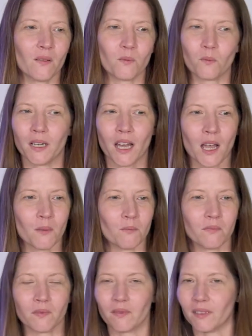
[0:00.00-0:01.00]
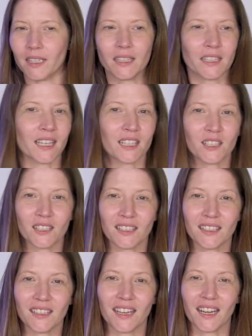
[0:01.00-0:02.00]
When I'm in the
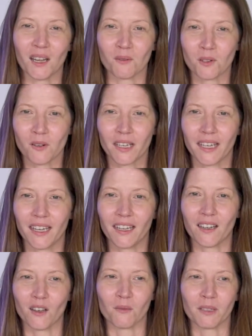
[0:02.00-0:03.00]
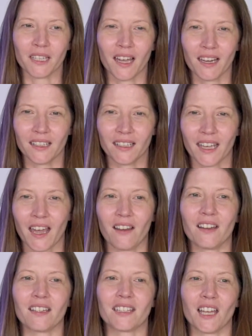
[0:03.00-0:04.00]
kitchen and I'm cooking, I'll be cutting
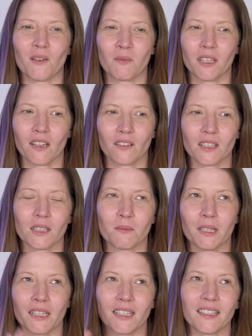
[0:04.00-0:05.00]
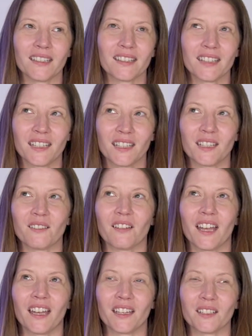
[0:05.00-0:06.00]
carrots up and I'll just be thinking
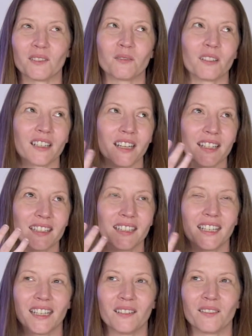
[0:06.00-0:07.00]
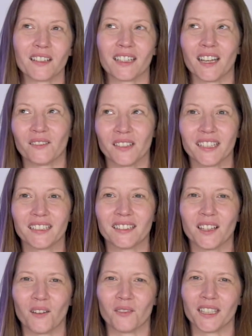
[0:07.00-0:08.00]
around, what can I see, what can I
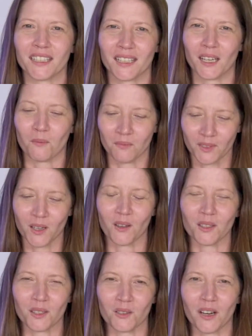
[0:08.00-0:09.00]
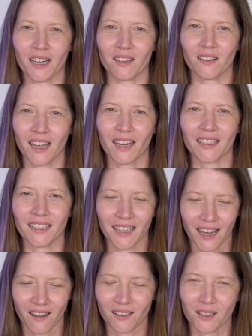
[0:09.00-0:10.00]
feel? Obviously I'm concentrating on cutting the
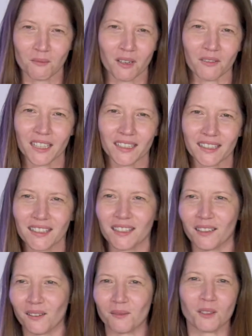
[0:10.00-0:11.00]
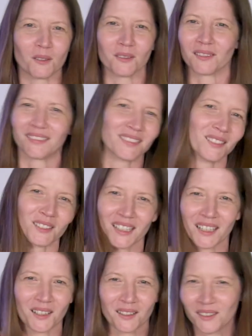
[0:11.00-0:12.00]
carrot, not my fingers, so I'm not
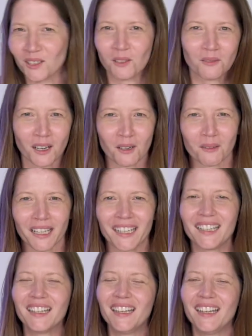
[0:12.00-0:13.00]
looking too far away.